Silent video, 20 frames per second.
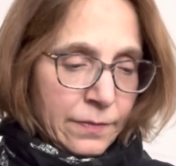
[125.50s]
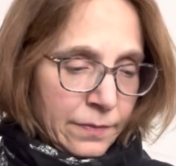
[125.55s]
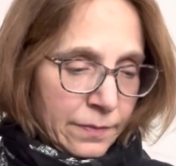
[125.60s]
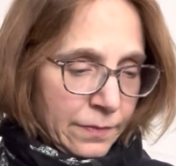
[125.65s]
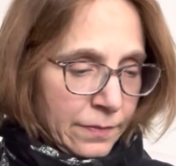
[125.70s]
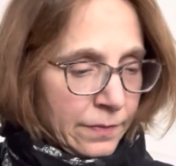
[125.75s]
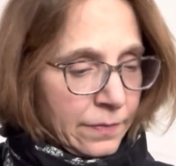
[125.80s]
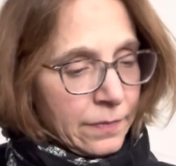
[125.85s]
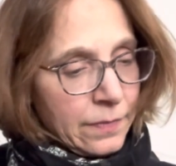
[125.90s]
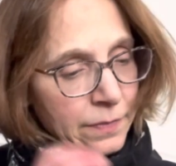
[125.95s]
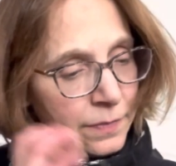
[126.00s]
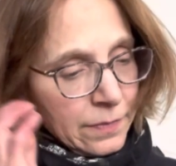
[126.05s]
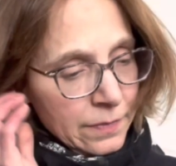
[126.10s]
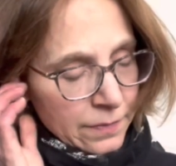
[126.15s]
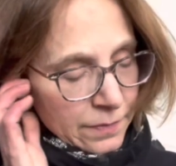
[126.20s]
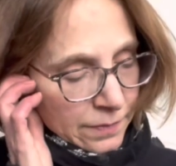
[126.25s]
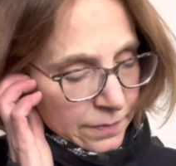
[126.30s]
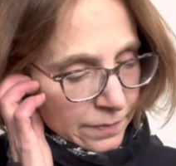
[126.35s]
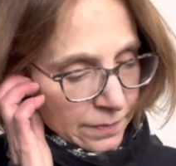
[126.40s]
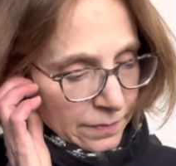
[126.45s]

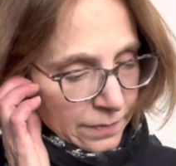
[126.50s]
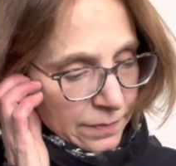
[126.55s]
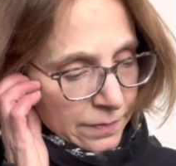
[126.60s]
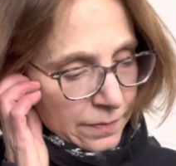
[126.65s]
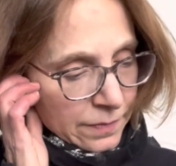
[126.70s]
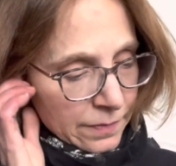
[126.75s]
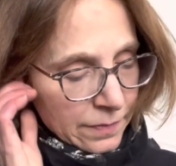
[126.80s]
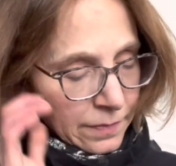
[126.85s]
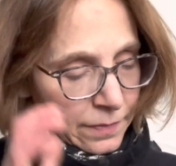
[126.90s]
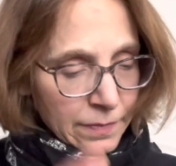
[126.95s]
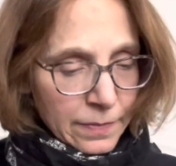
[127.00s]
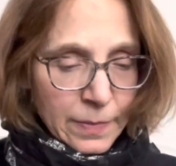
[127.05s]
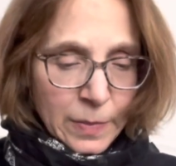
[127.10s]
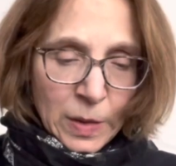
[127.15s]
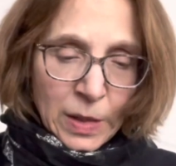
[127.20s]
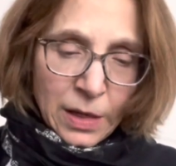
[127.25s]
(no one is talking)